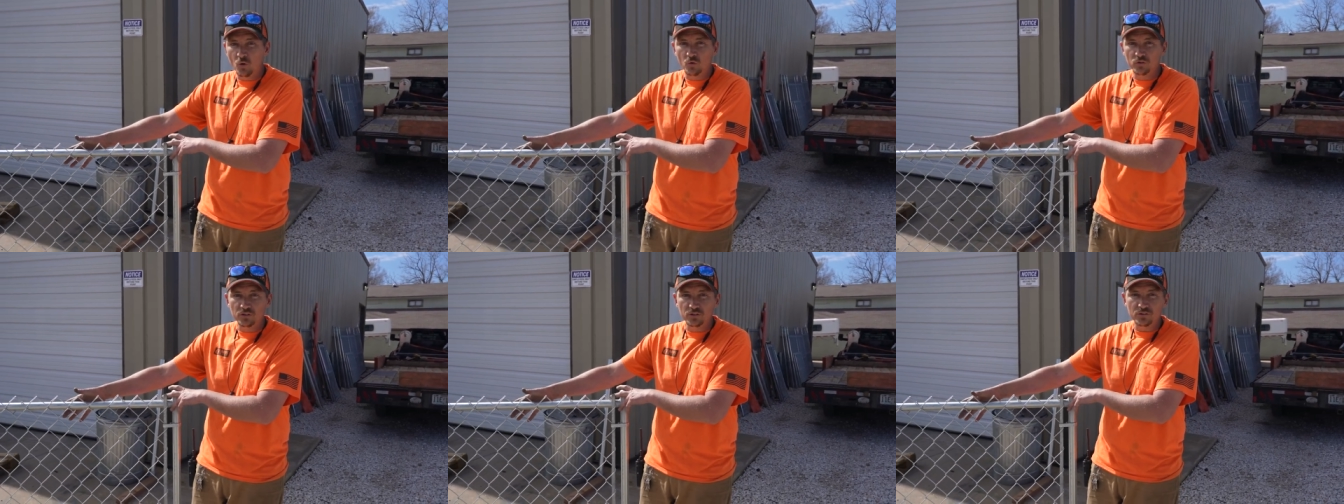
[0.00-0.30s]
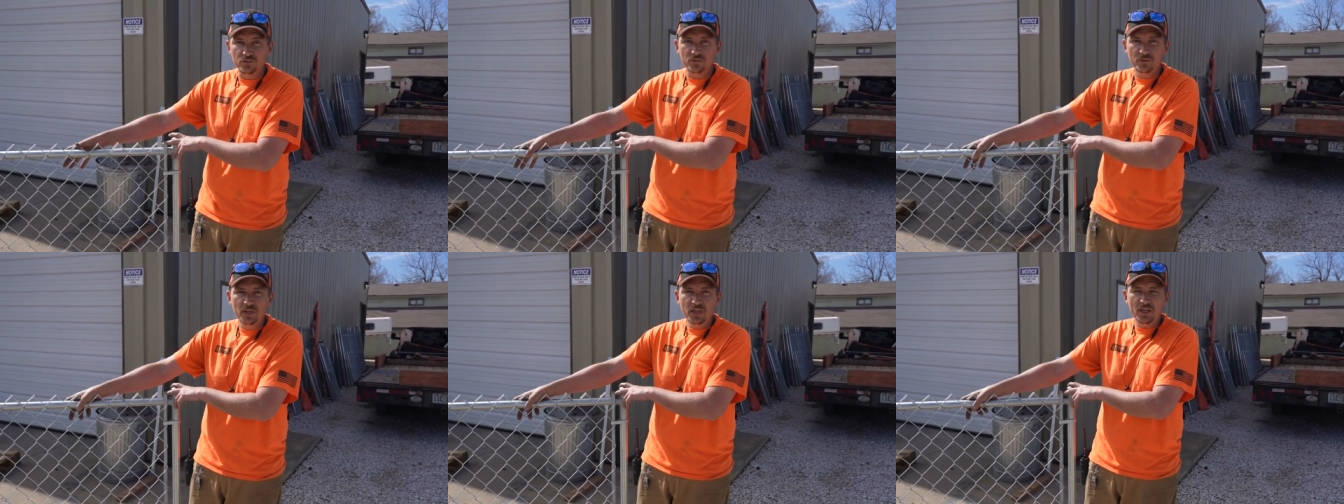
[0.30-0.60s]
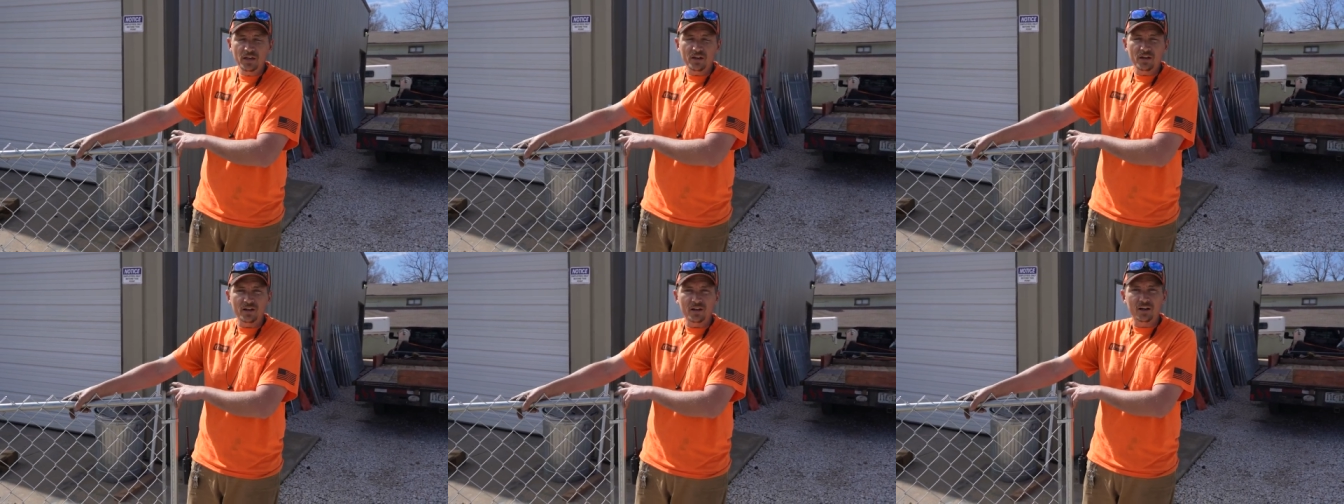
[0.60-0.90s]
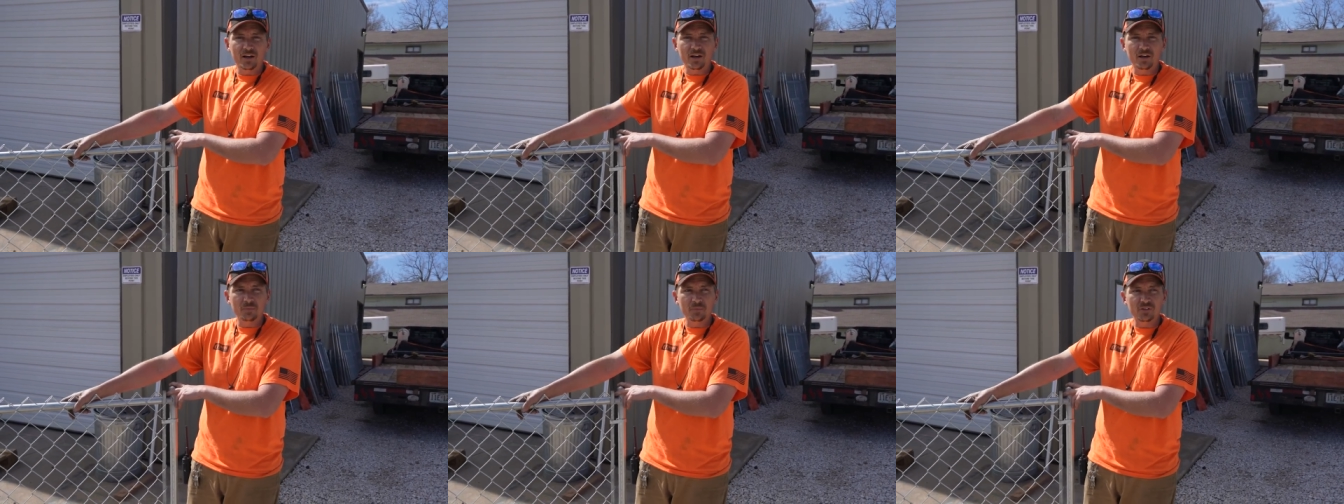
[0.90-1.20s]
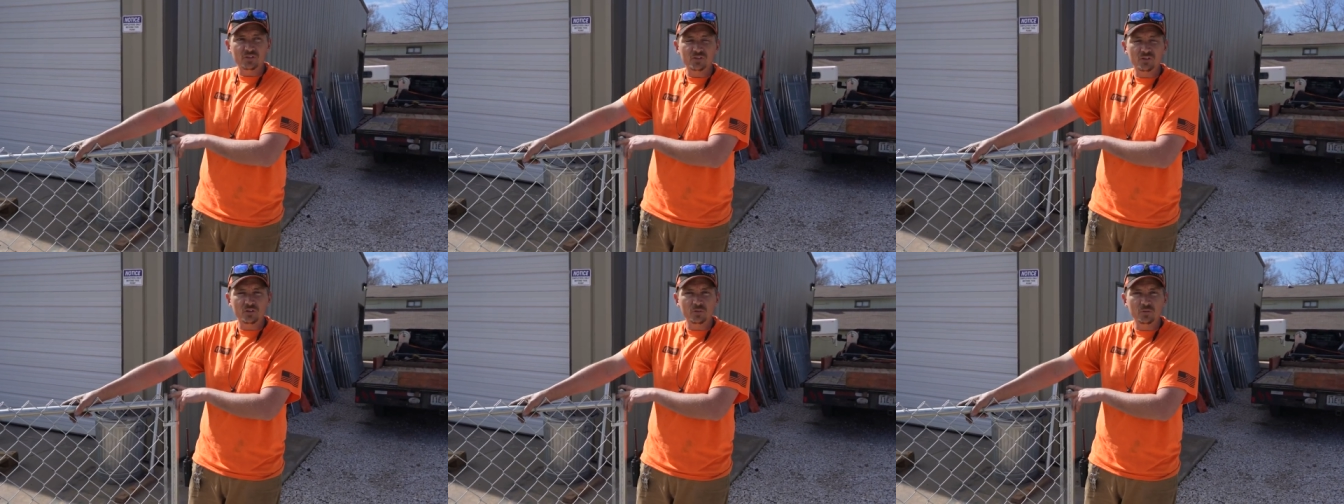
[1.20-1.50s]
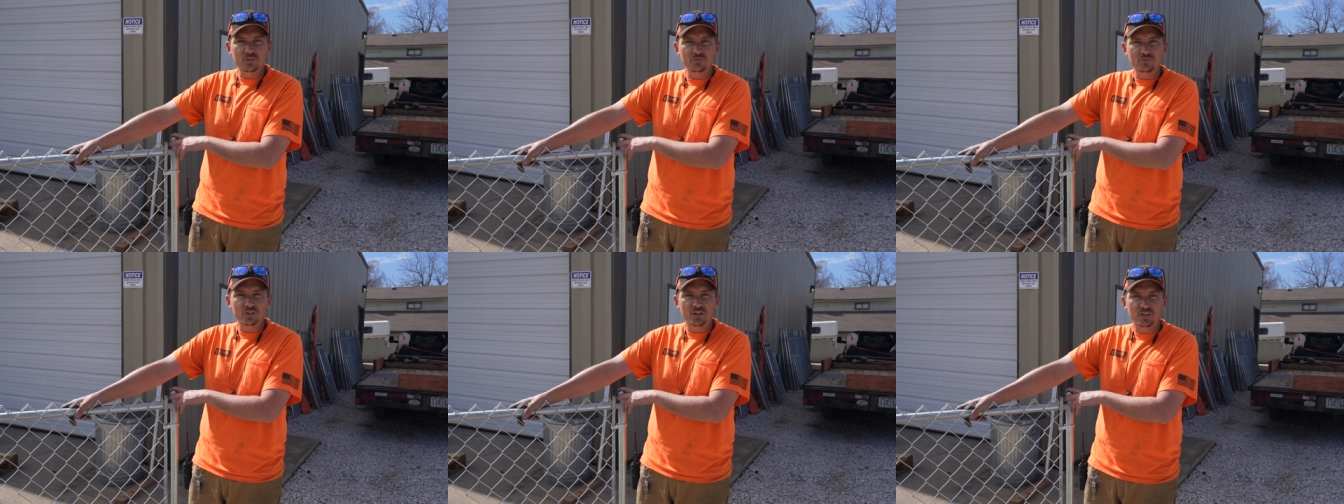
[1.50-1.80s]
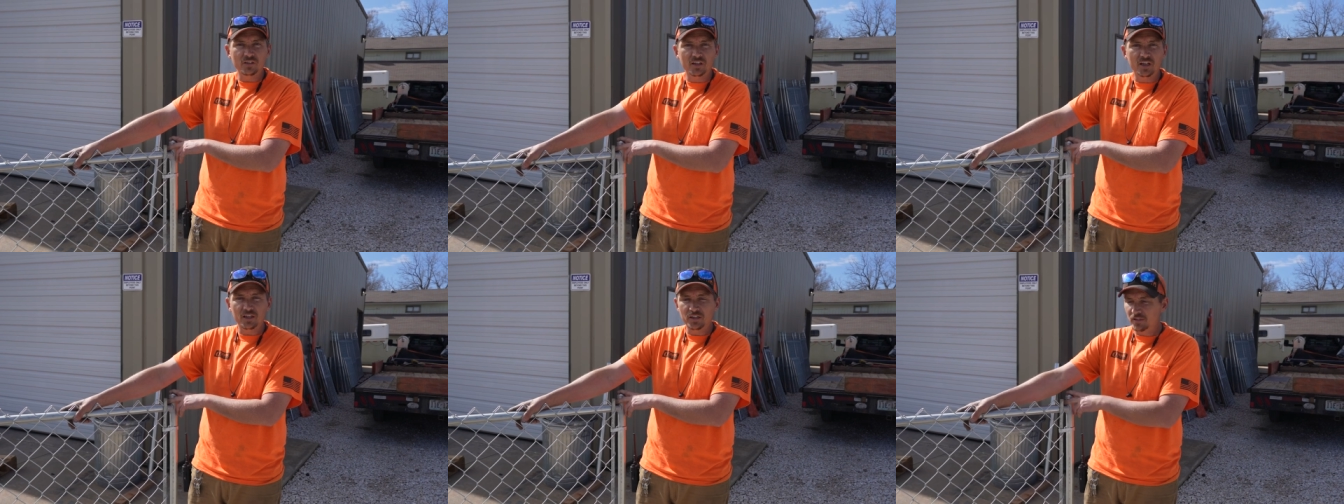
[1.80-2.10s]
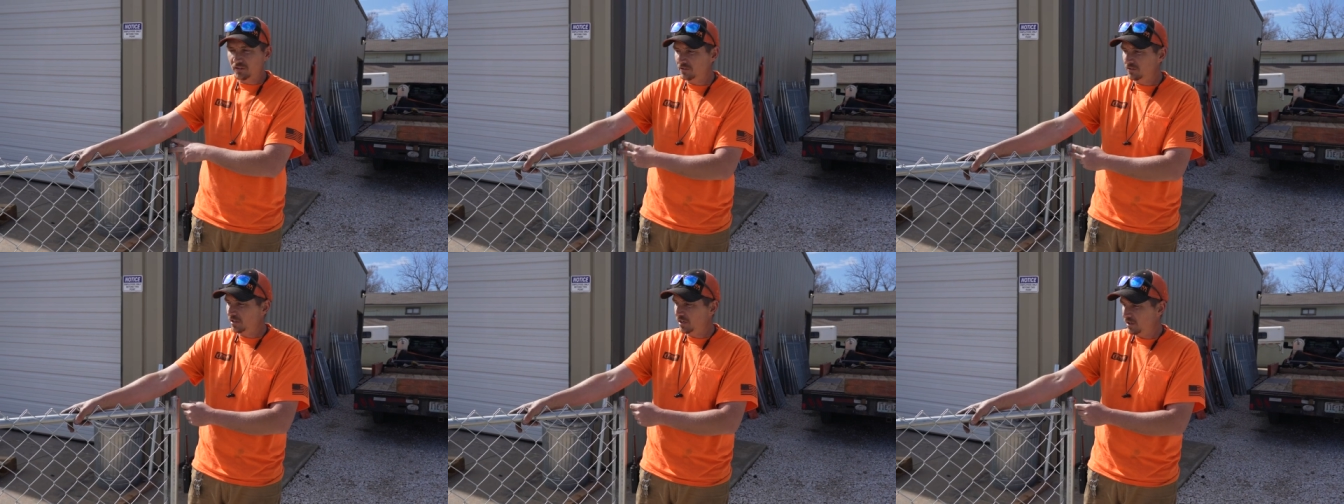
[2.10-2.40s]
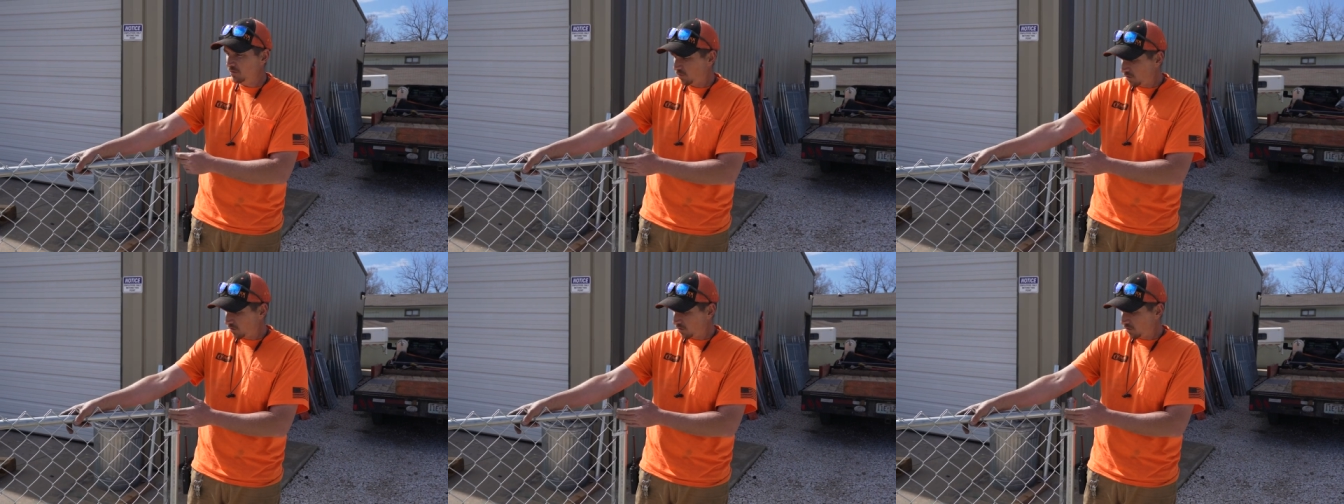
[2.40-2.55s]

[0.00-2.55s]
corner. Um, and so we've done that here today.